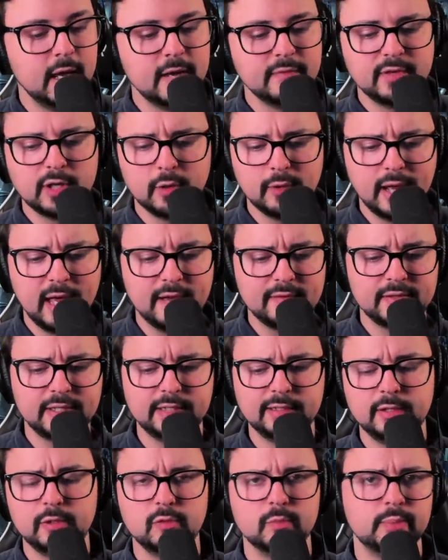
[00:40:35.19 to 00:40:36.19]
If you don't have any
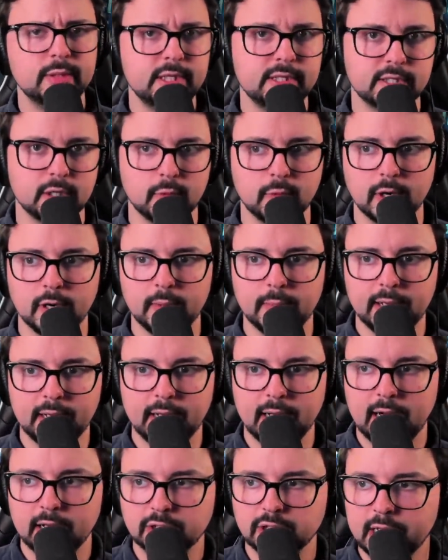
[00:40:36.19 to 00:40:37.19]
loot, please don't worry about
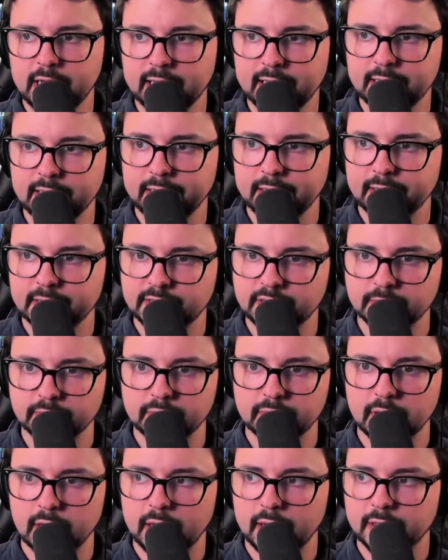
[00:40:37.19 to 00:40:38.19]
it. I'll try to get into
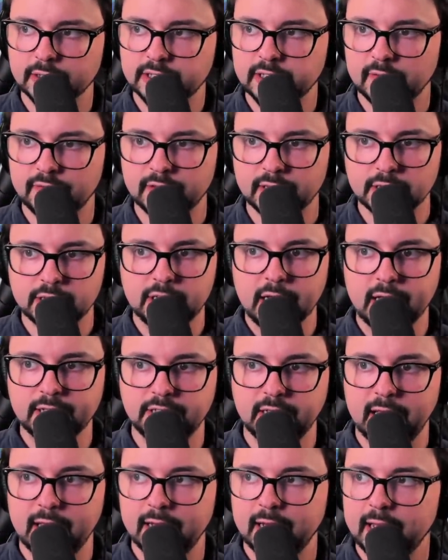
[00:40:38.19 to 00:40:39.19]
some stuff in the
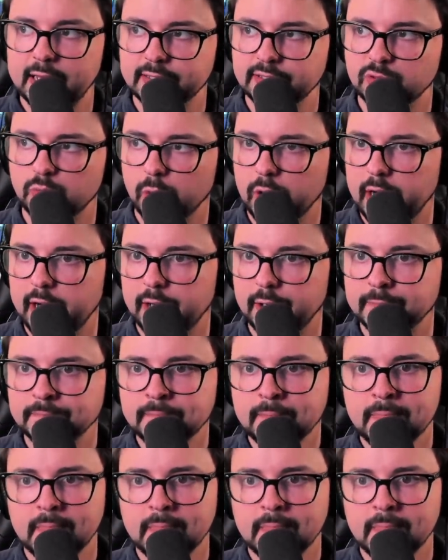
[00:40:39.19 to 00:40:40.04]
chat as well.